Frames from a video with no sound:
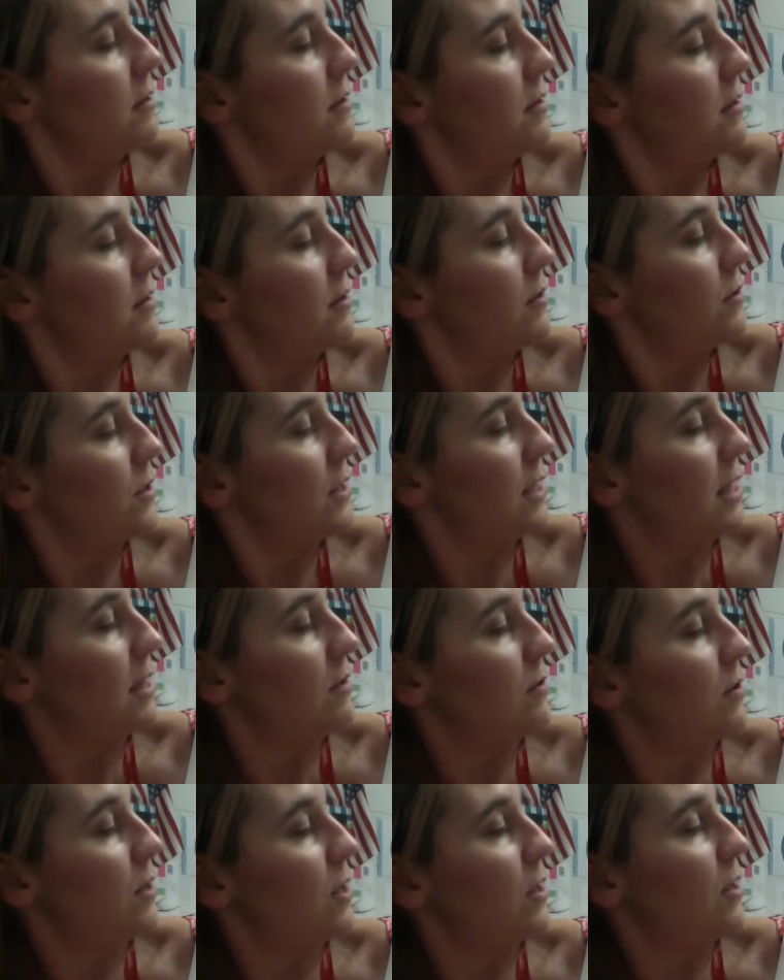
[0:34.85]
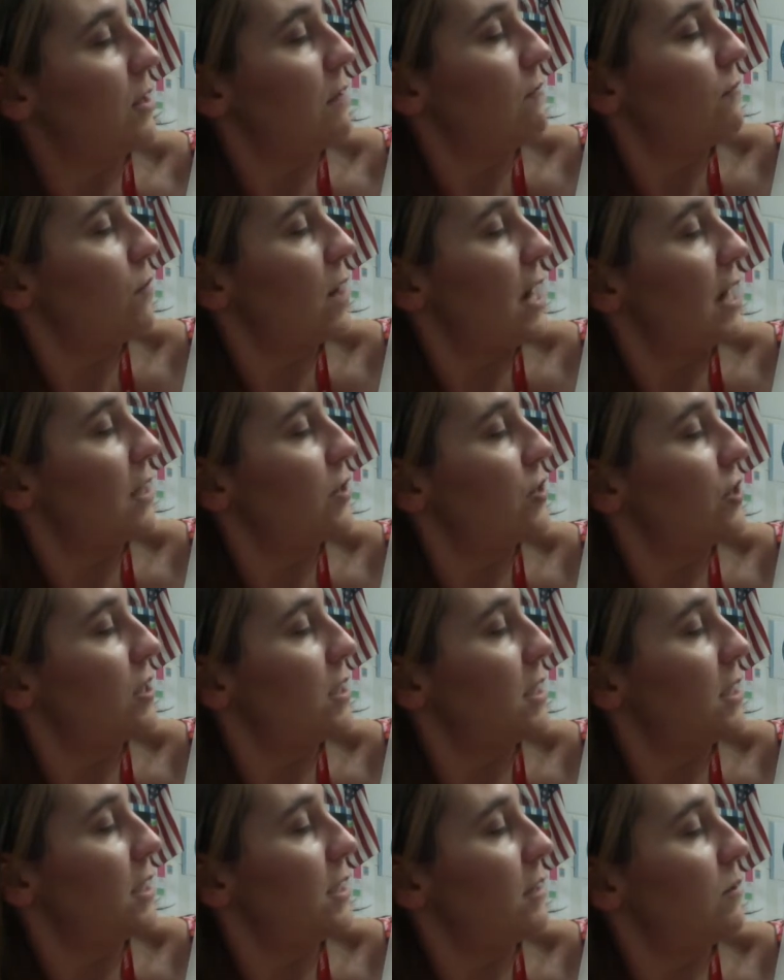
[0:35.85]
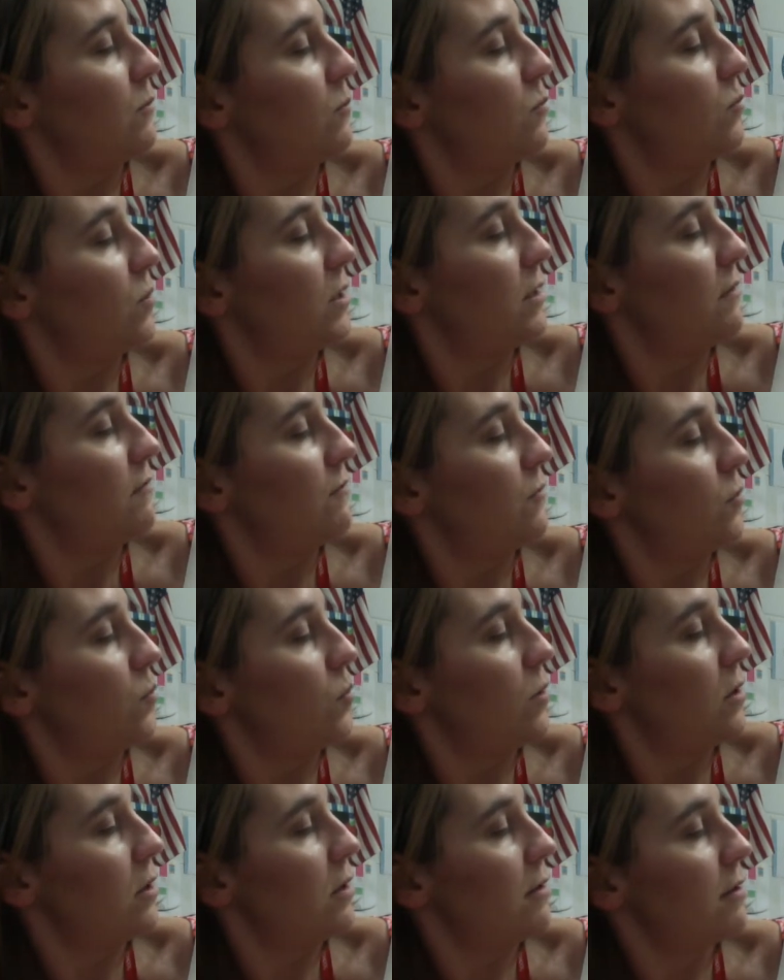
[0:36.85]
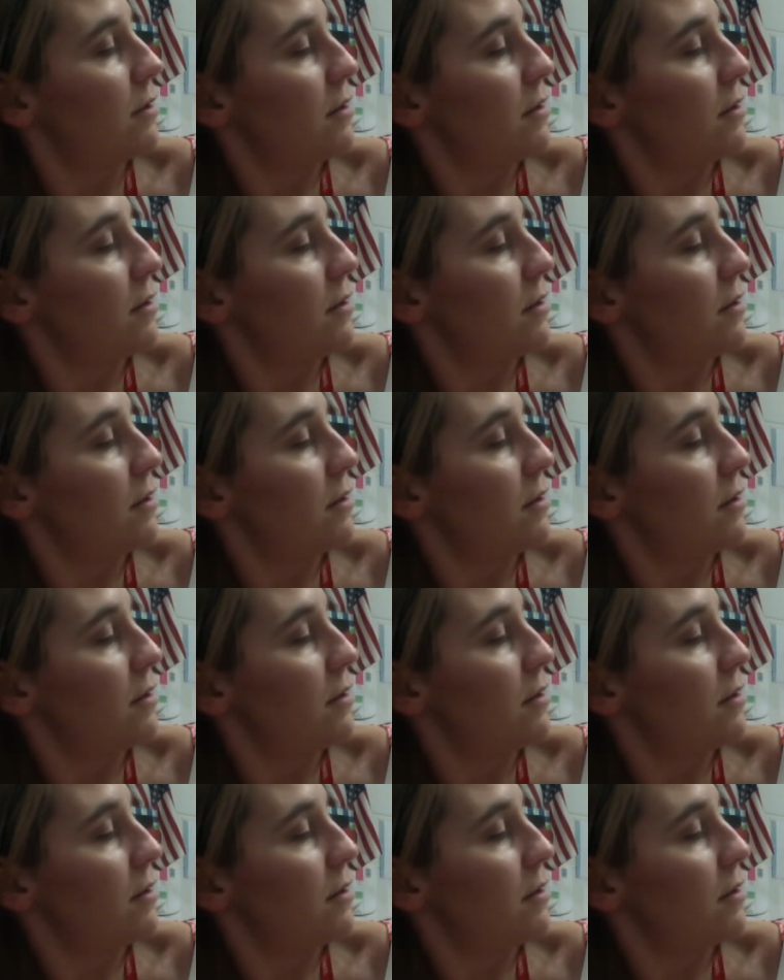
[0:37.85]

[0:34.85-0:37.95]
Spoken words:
There's another unit fraction, 1/4,